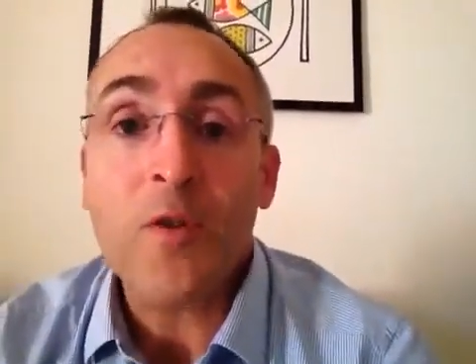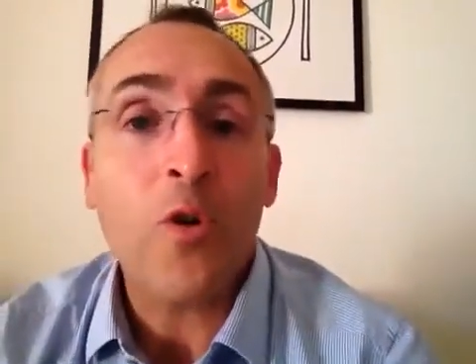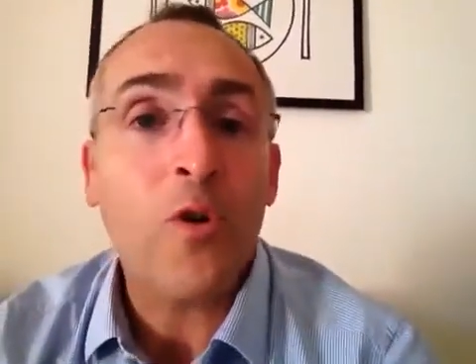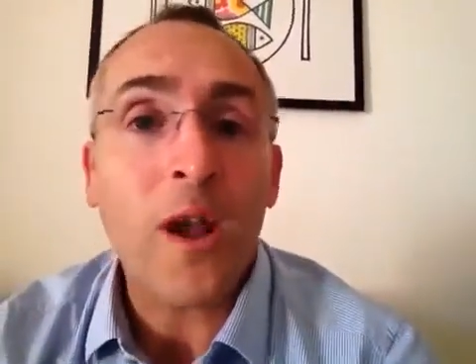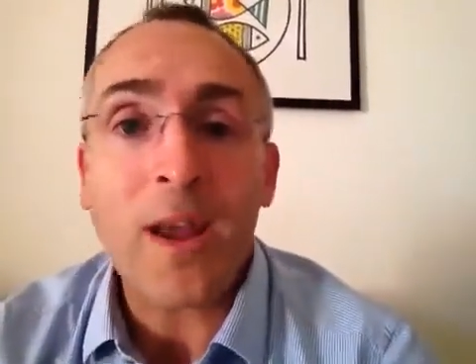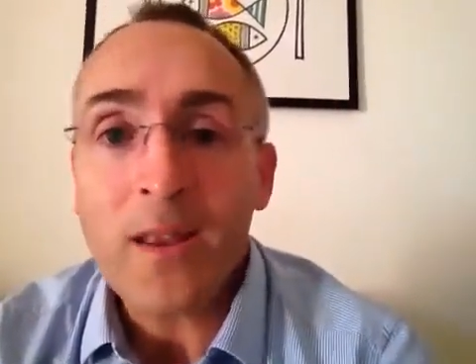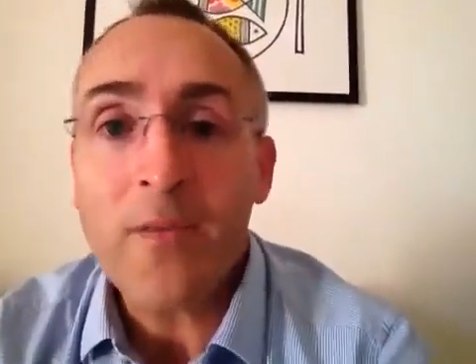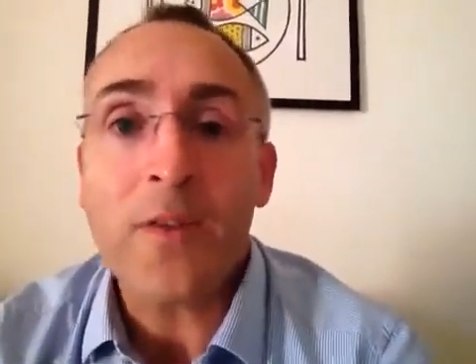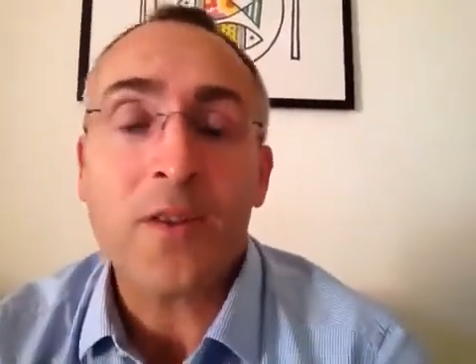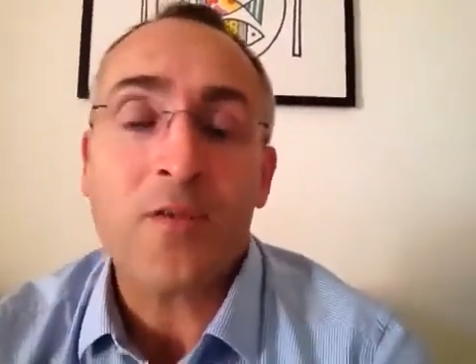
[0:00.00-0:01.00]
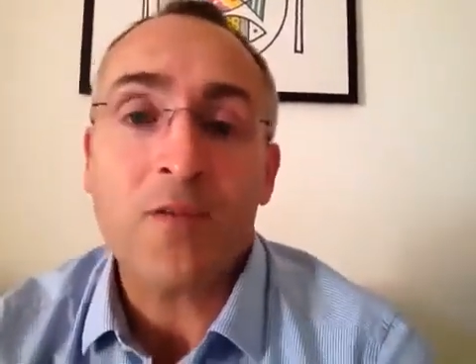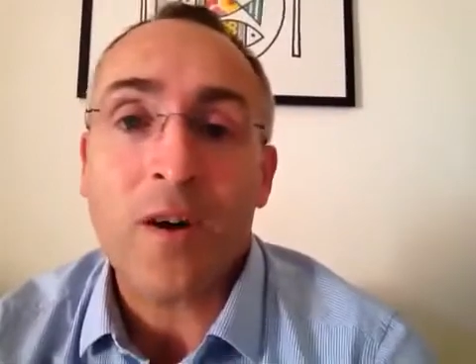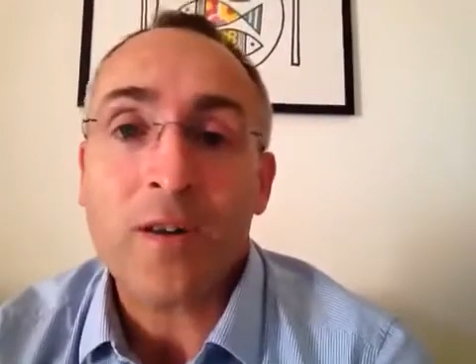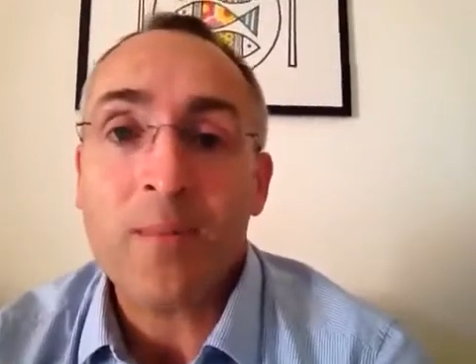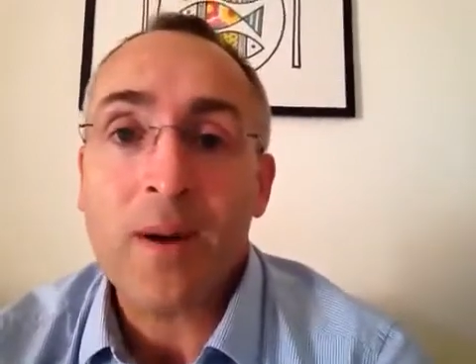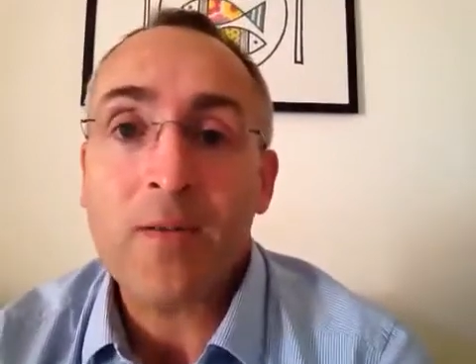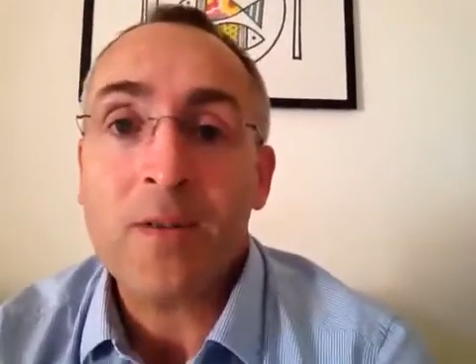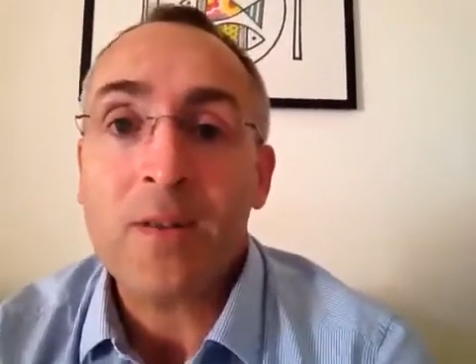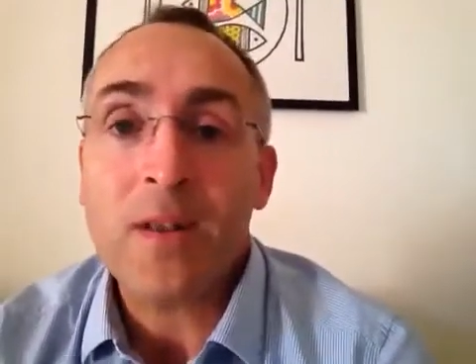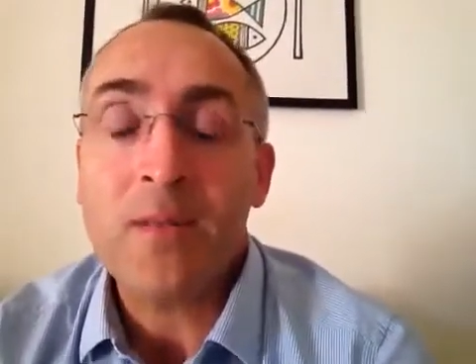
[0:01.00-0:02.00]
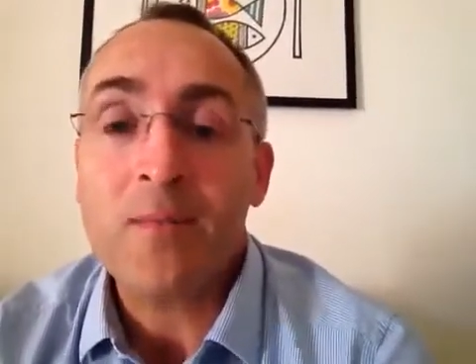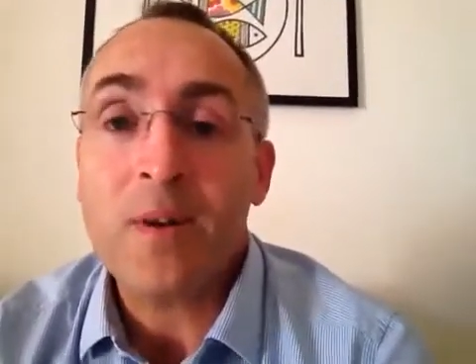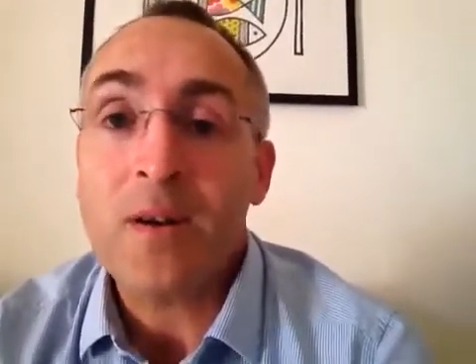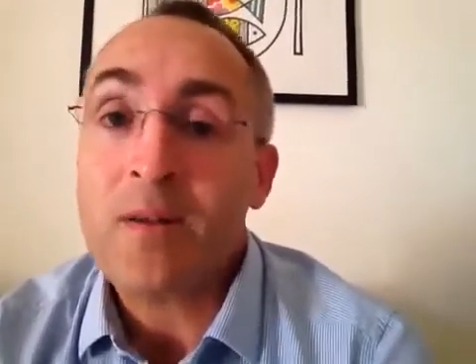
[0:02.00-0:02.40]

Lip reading: or anything to write about, then